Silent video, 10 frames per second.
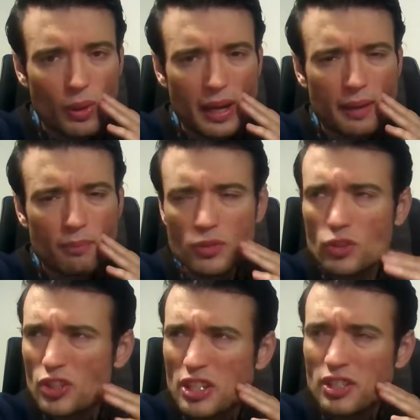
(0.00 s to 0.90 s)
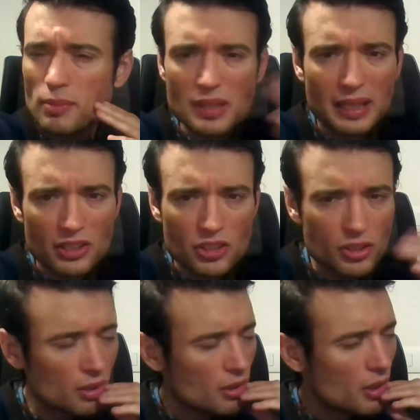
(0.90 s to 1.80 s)
where systems
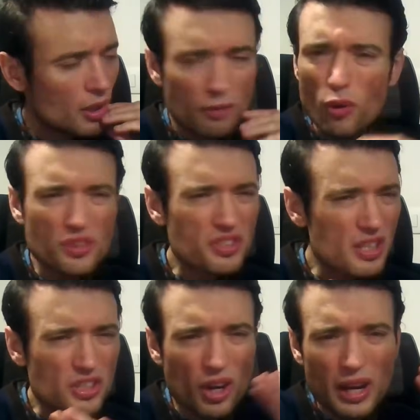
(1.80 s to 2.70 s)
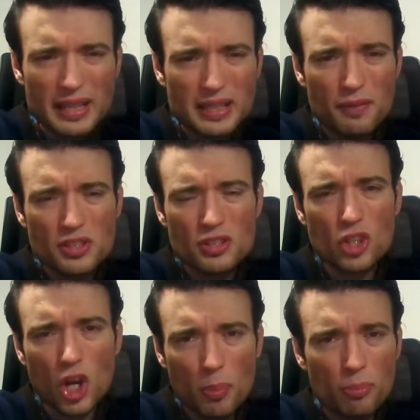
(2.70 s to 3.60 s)
glitched, forced an entire division
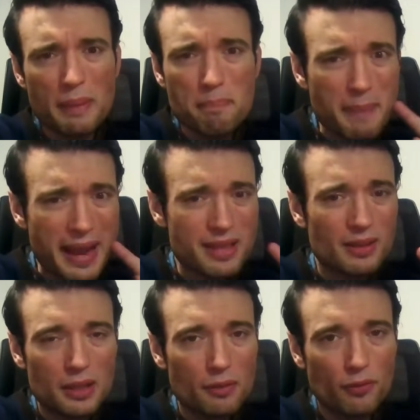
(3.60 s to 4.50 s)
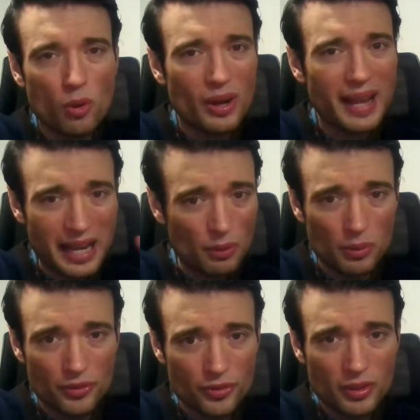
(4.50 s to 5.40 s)
to operate manually for
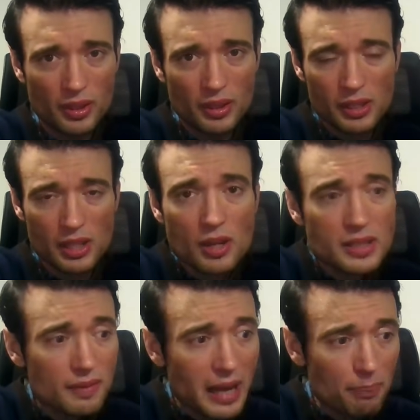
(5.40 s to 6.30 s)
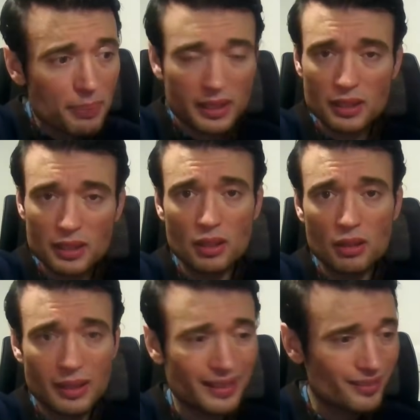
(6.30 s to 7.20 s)
hours. You know, it's even happening, you
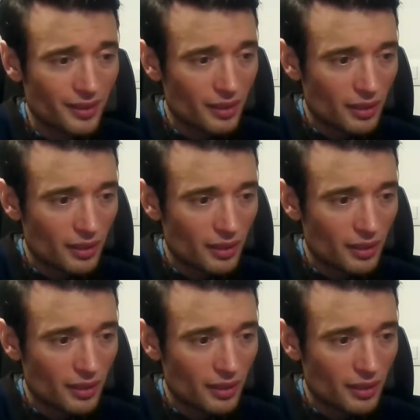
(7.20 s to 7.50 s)
know, like